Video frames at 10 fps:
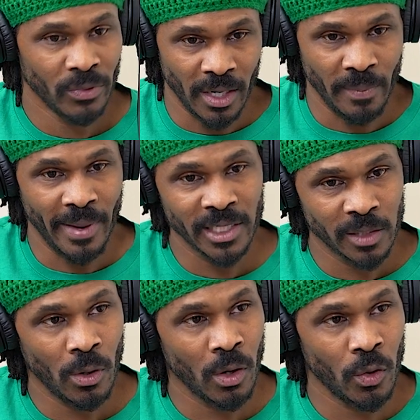You had the
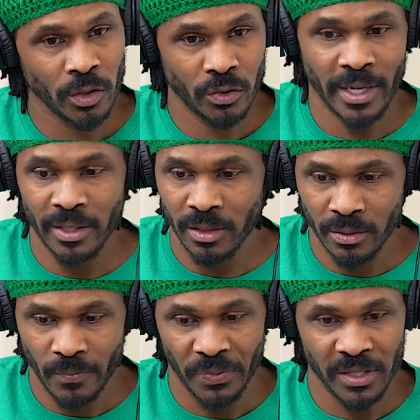basketball courts. You had
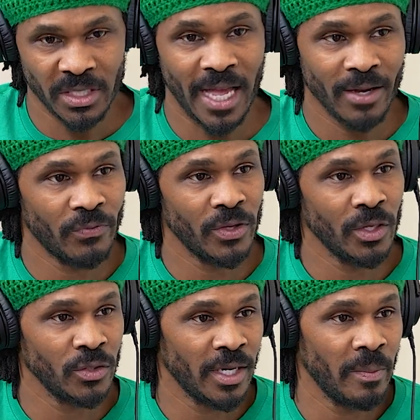the the soccer
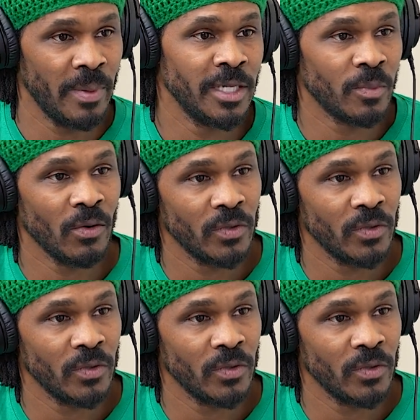fields. You had the baseball